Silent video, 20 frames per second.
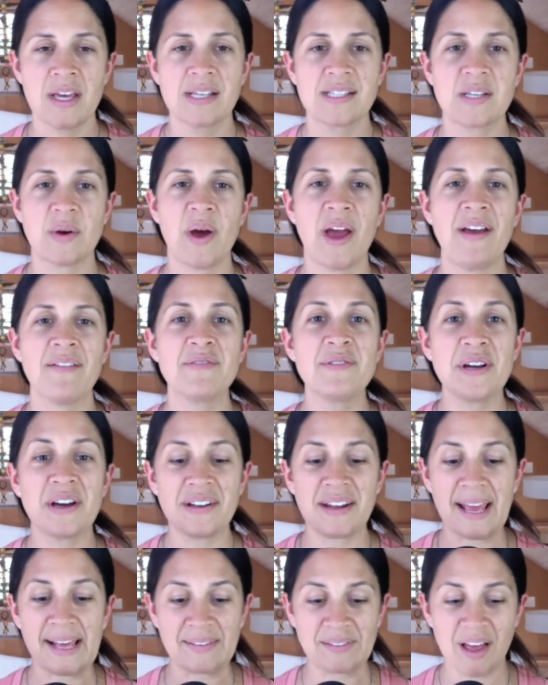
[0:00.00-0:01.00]
So I have
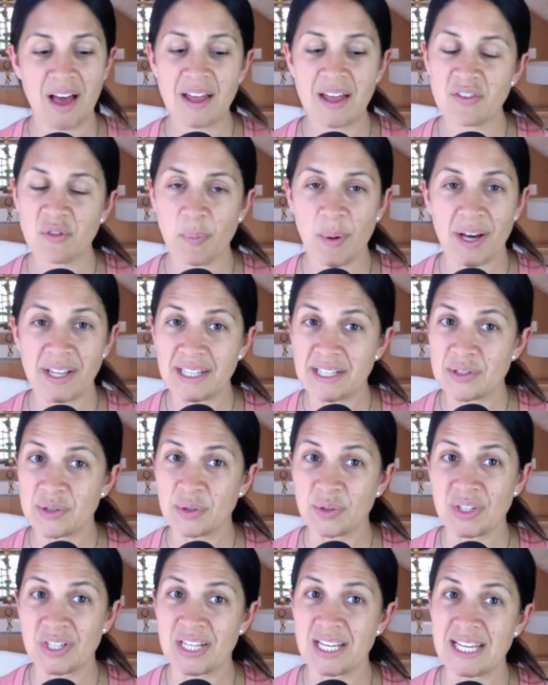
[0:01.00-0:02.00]
done a lot of potty
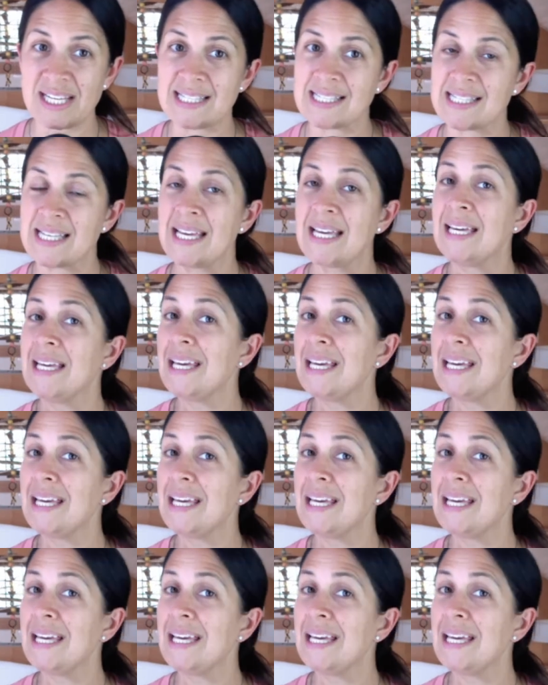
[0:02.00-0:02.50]
tunities